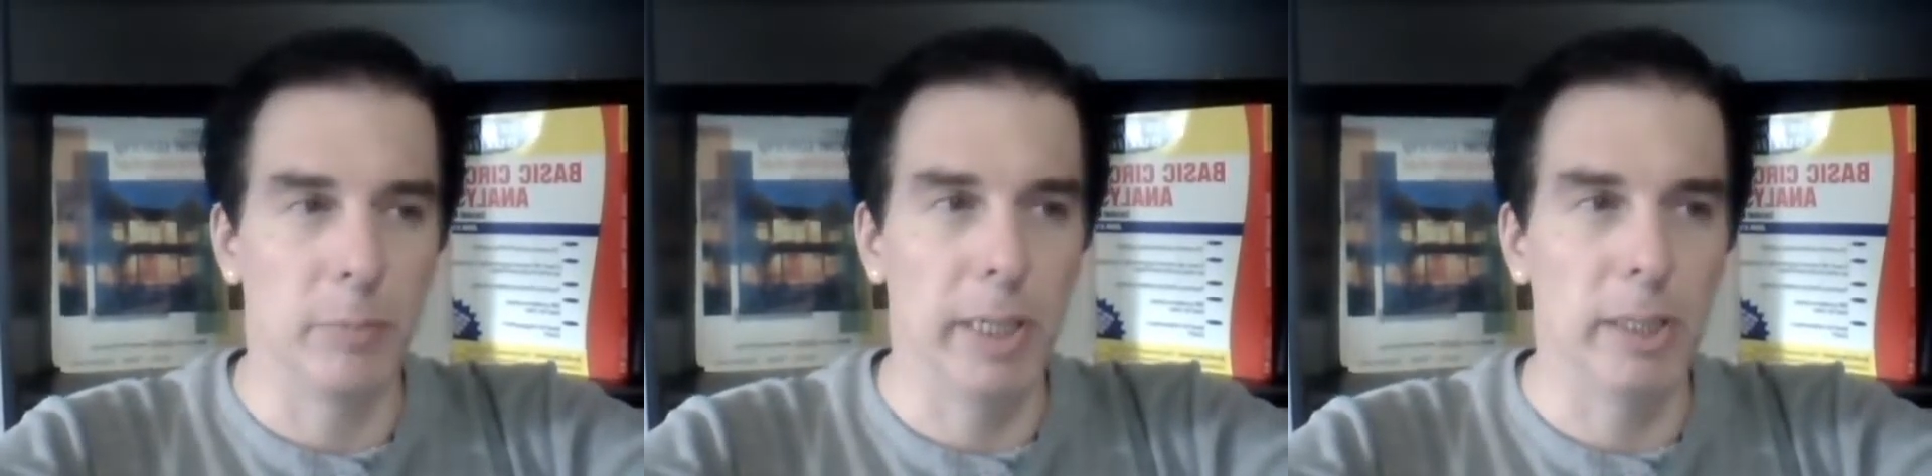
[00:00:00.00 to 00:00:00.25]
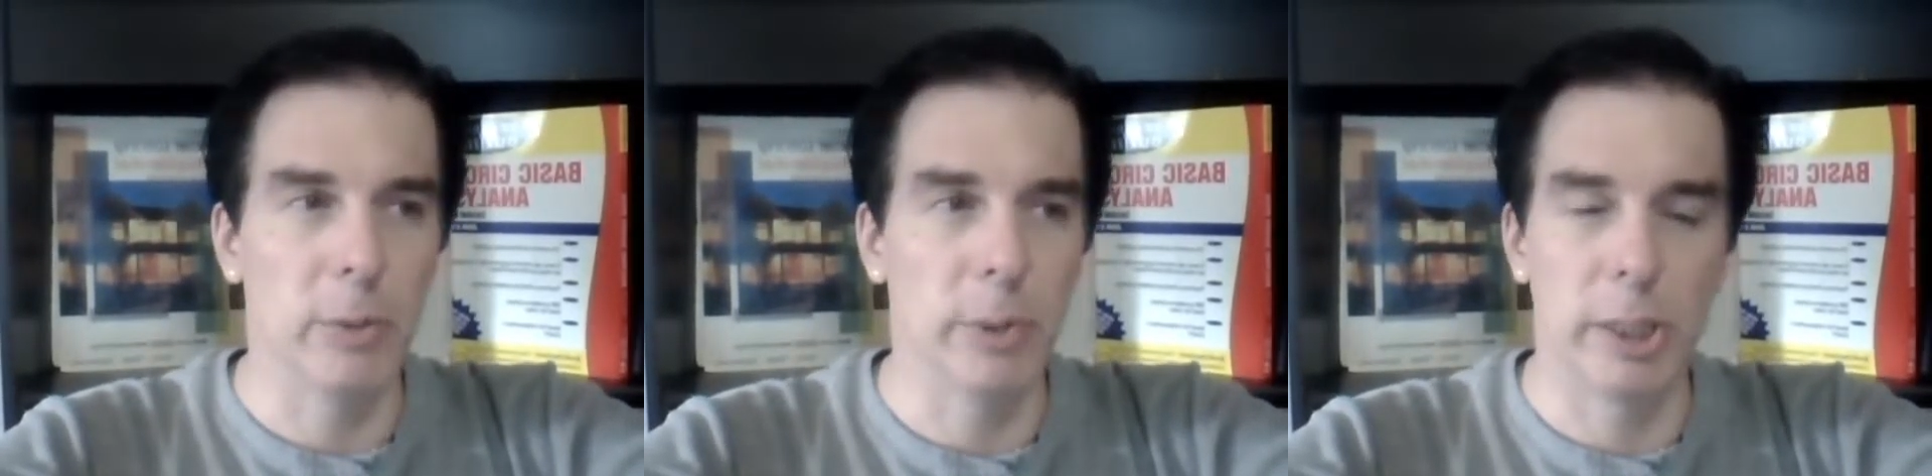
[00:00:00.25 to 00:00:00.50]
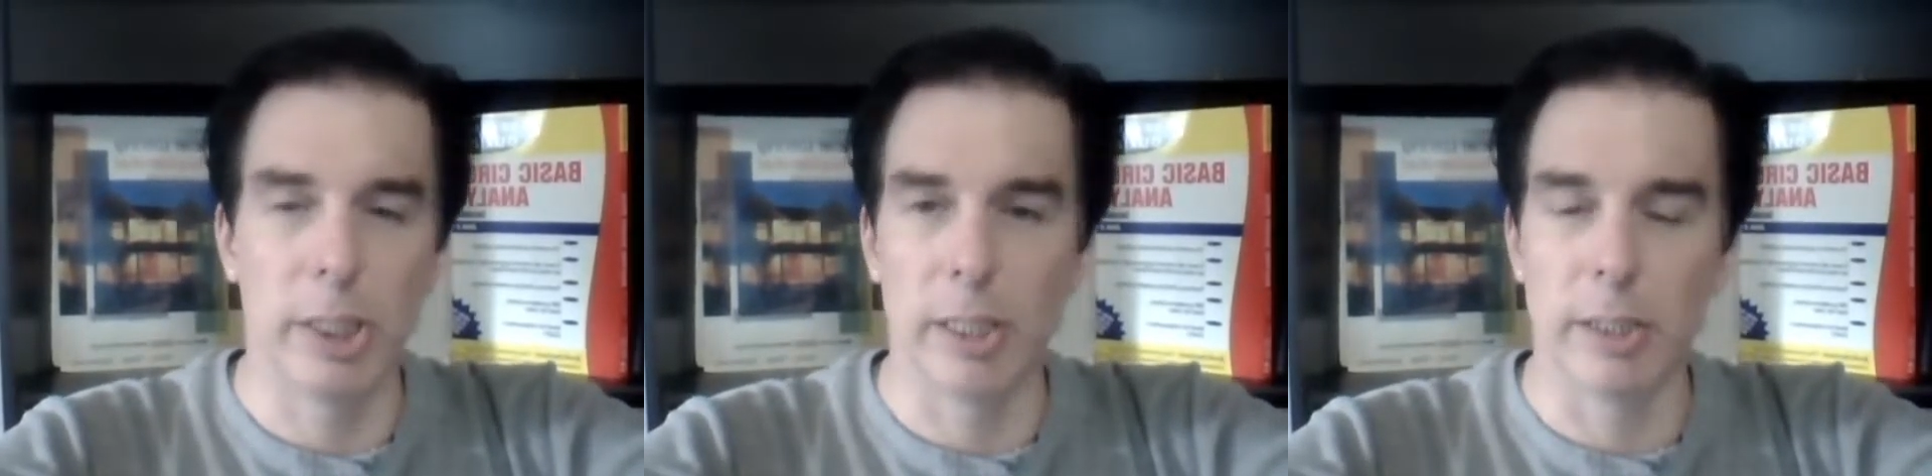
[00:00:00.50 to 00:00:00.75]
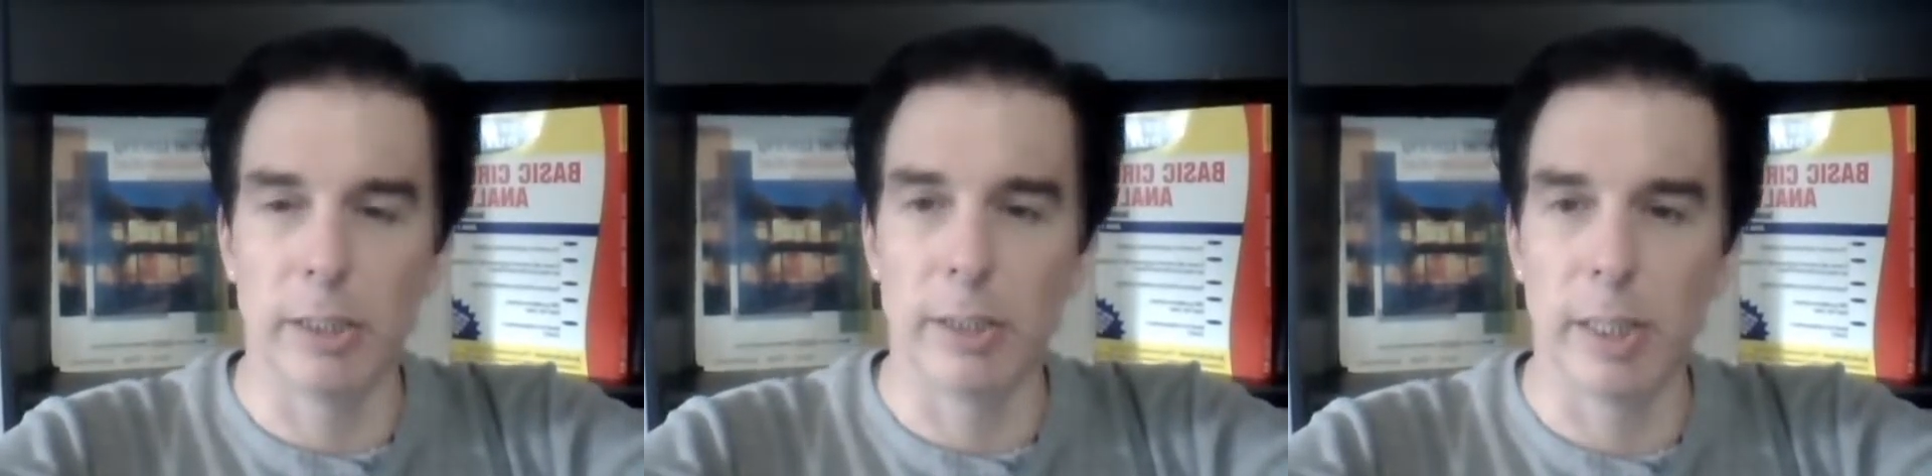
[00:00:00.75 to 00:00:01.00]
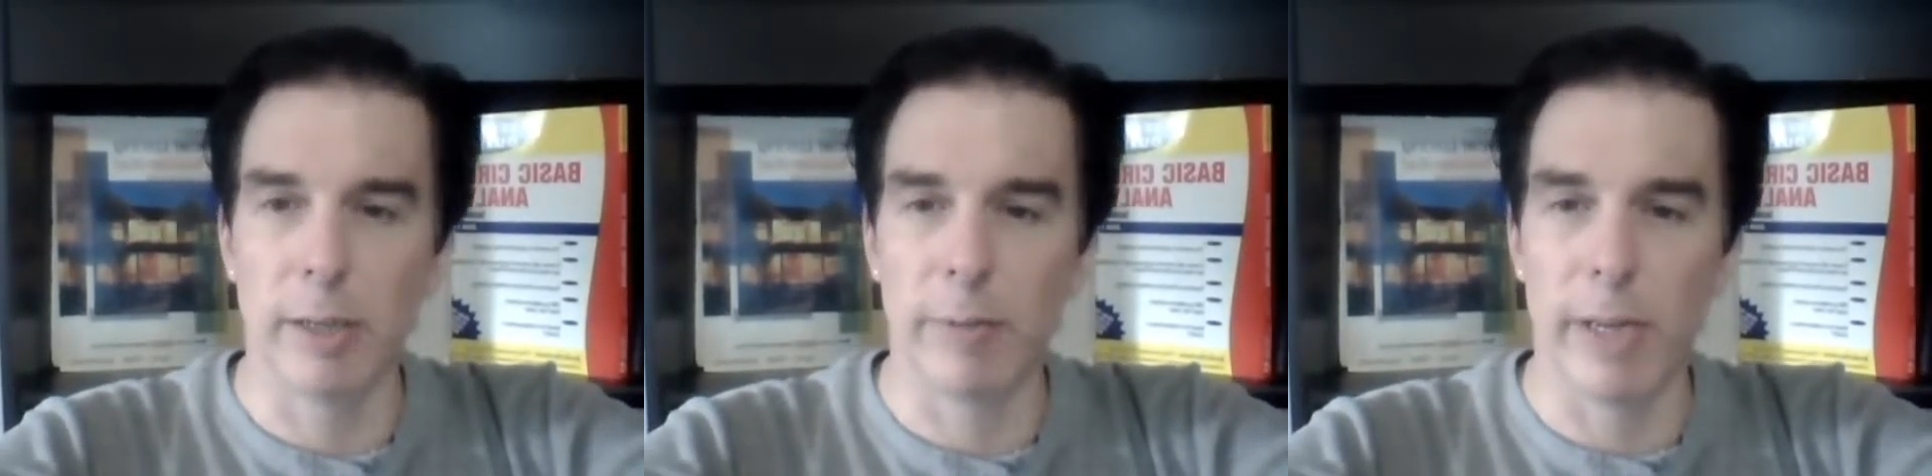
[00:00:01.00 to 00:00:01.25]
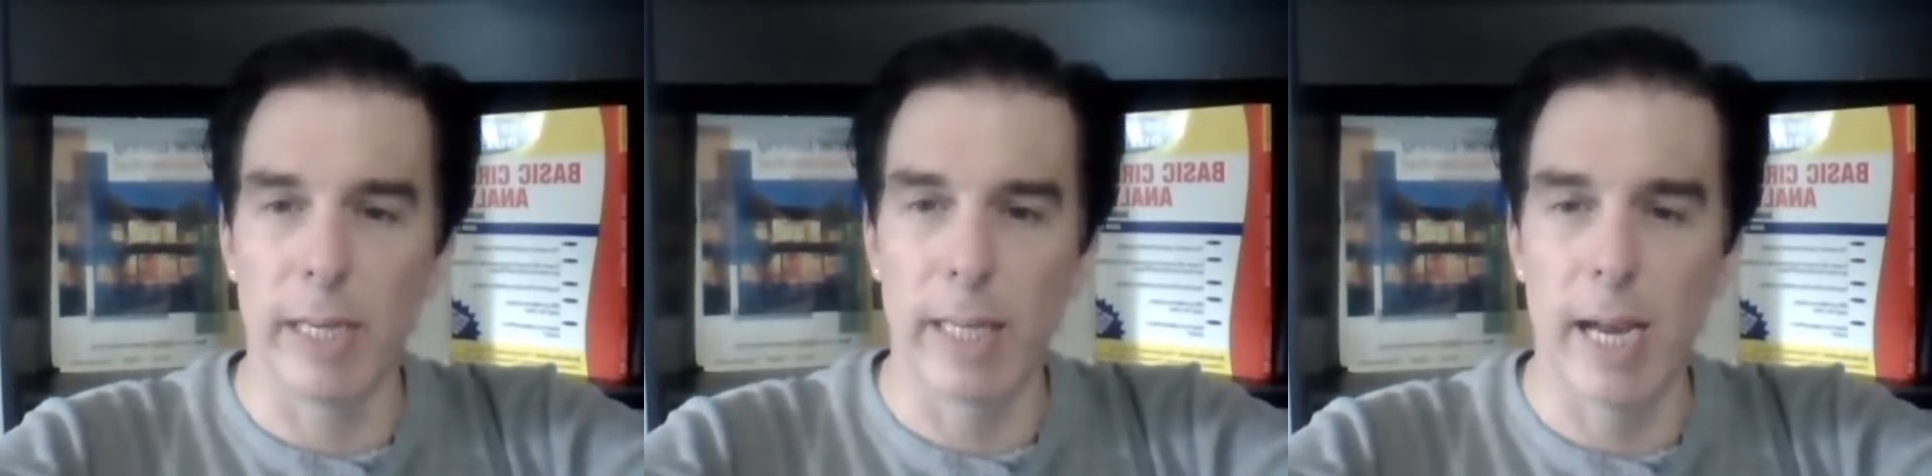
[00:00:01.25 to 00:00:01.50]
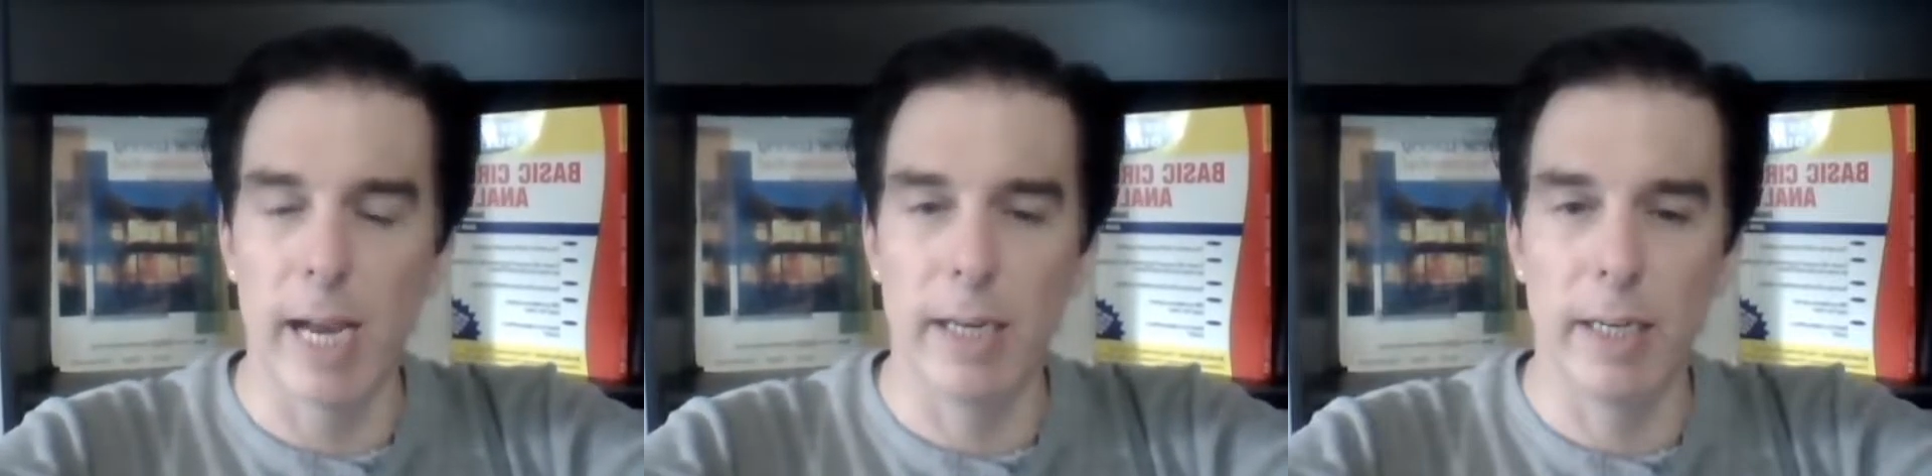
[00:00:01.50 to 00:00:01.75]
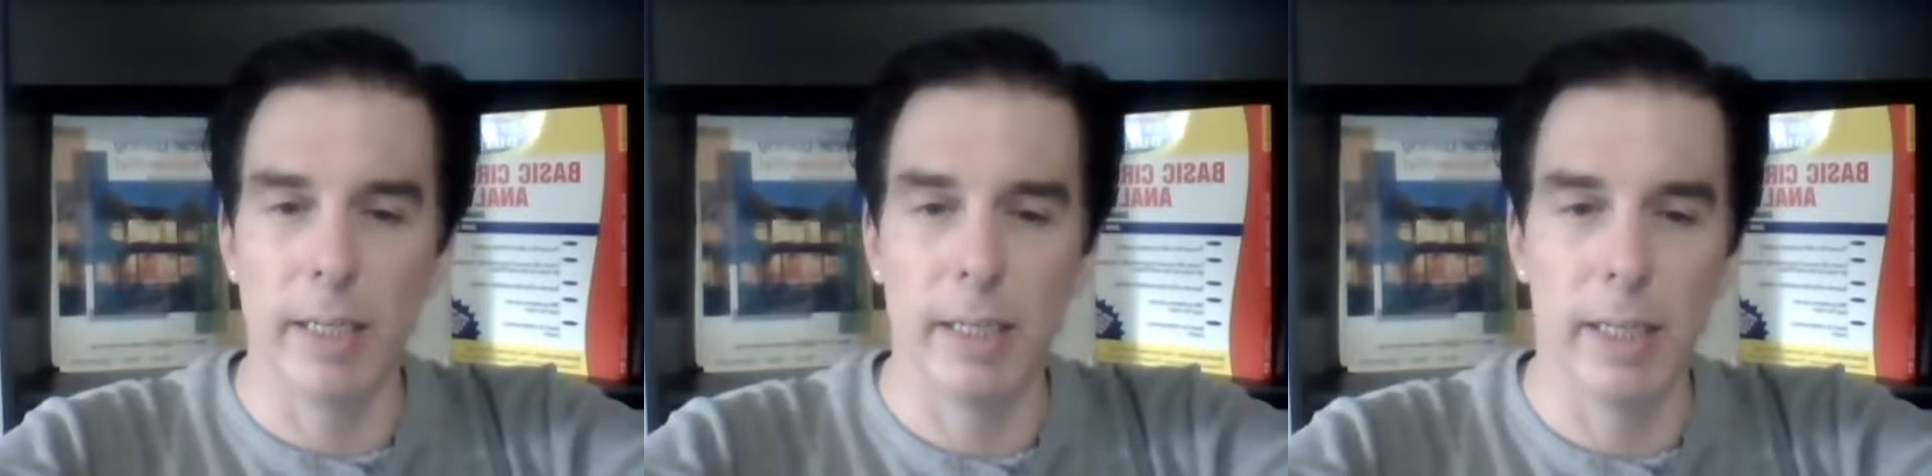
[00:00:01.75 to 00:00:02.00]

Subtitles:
big switch gears and stuff like that